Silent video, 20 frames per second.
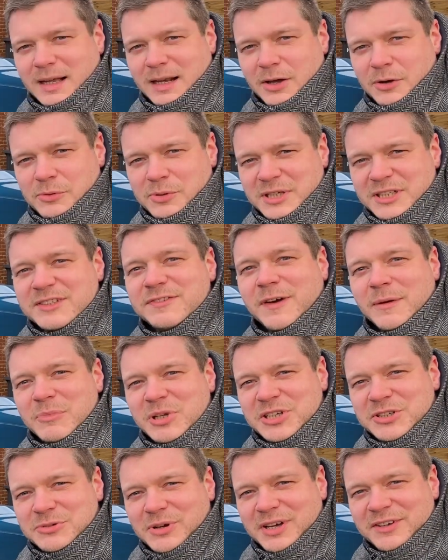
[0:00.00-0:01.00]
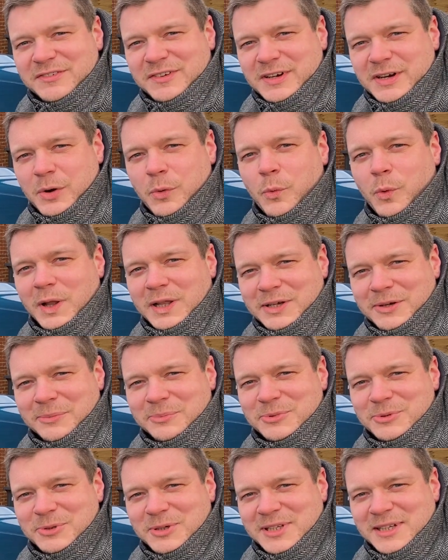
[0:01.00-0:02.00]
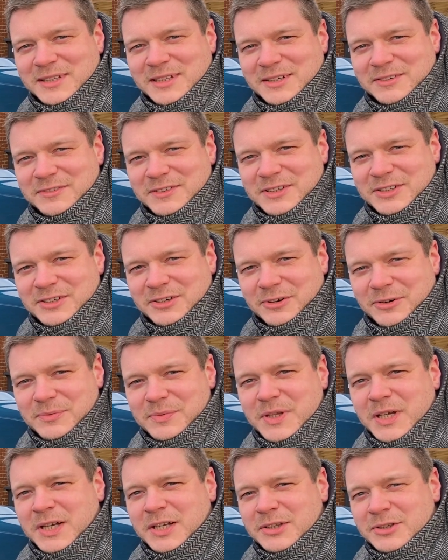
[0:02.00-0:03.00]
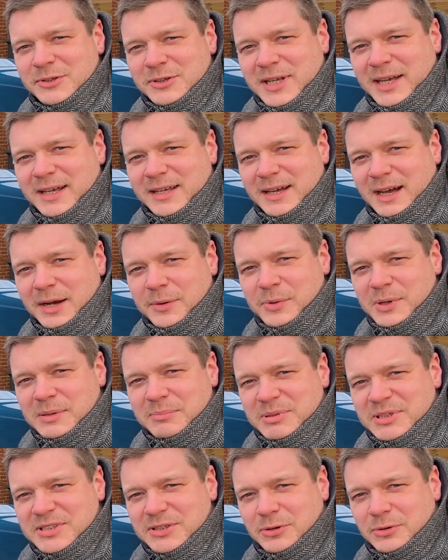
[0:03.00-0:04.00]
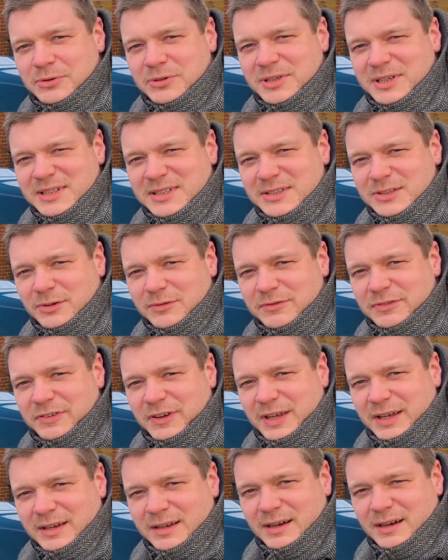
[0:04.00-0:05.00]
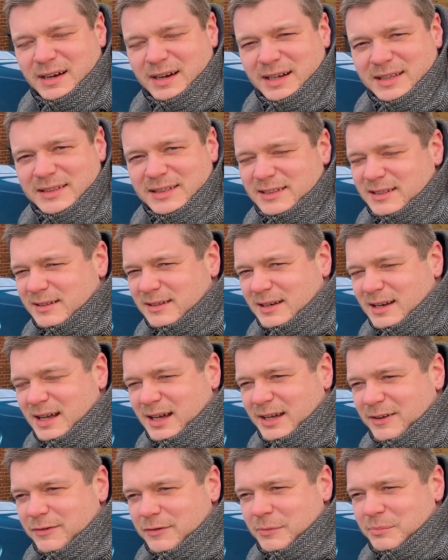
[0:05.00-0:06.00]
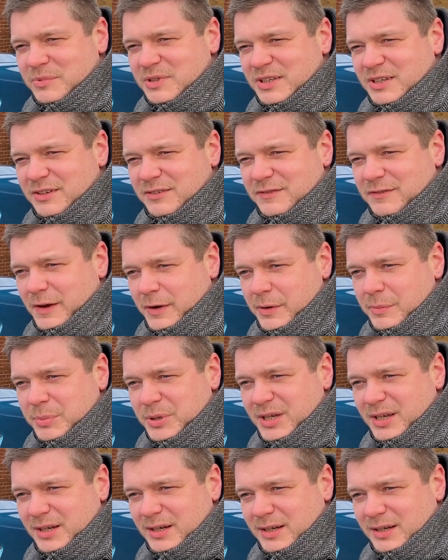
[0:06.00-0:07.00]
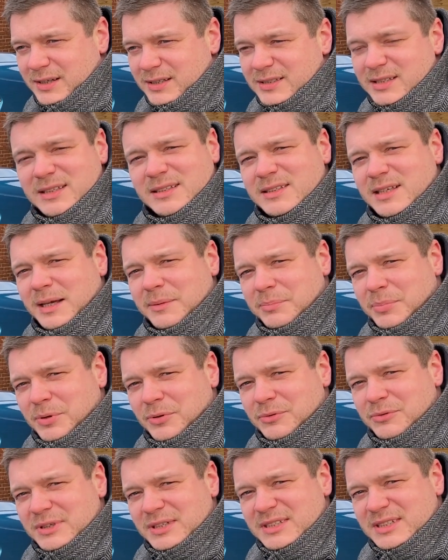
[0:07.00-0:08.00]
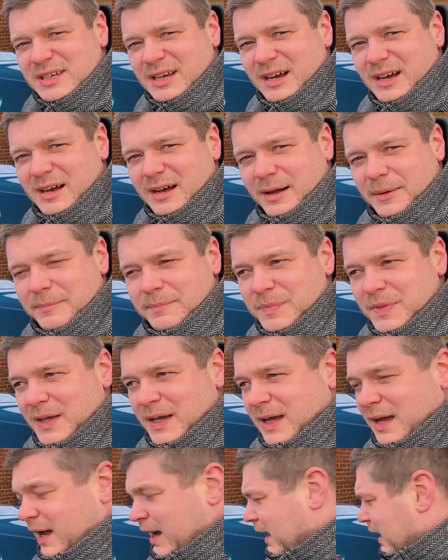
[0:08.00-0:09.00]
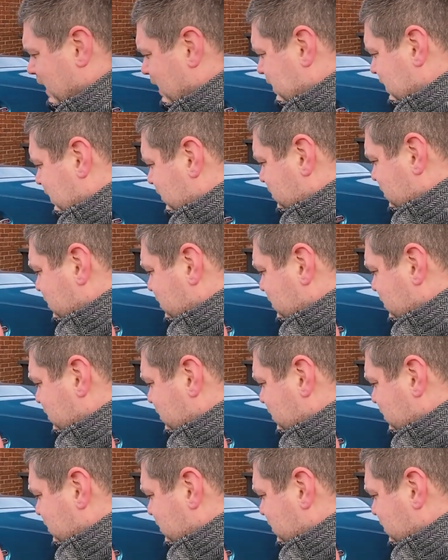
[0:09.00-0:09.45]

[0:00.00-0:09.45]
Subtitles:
Hello, it's Family Driver. Welcome to another video. Today I will be sorting something I didn't like from the very beginning since I bought this car, and I'm